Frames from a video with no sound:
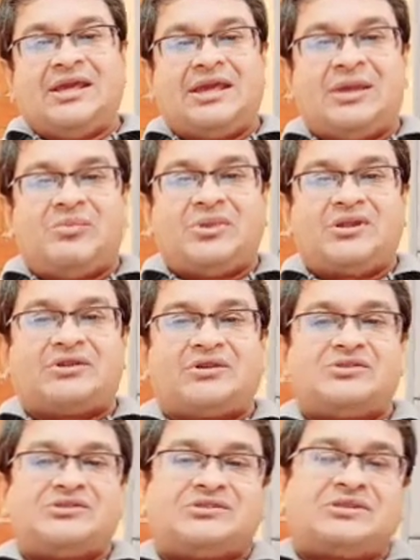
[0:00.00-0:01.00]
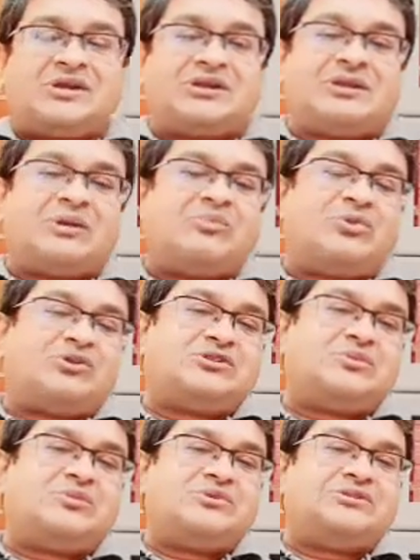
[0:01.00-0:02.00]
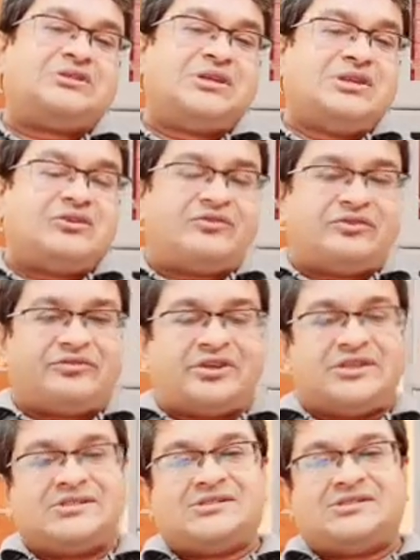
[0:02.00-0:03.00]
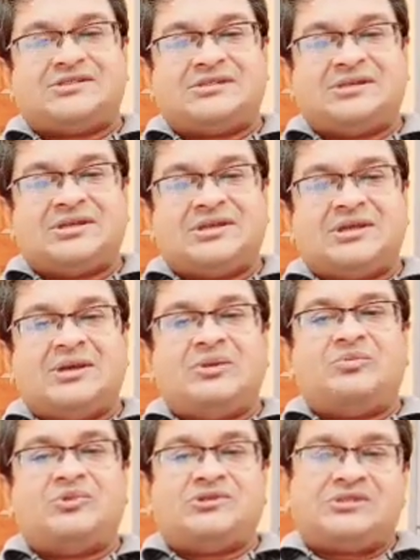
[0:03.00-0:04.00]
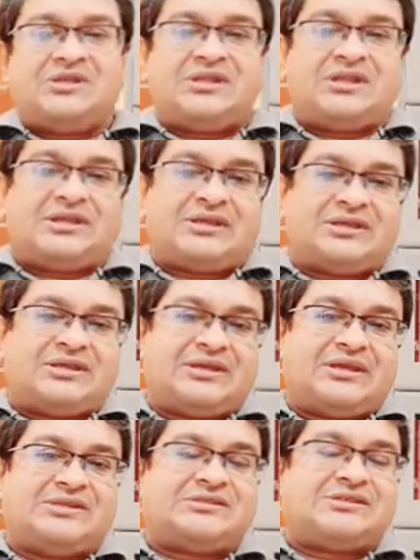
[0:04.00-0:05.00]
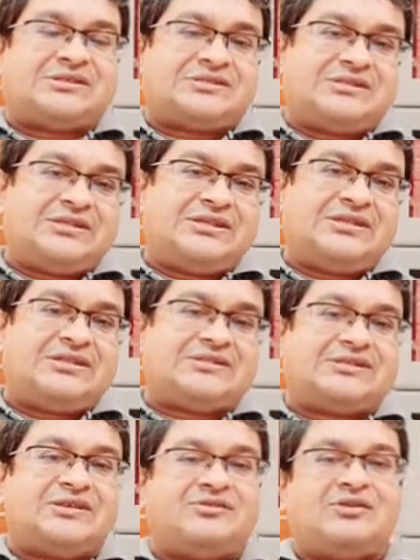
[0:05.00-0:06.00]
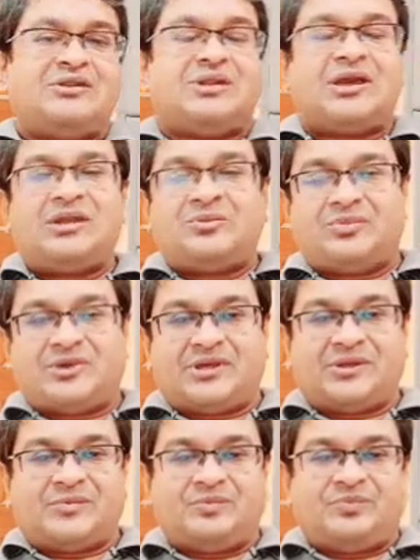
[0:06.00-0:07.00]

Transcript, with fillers: aimed at constructing a possible chain of events preceding and succeeding the central nightmare.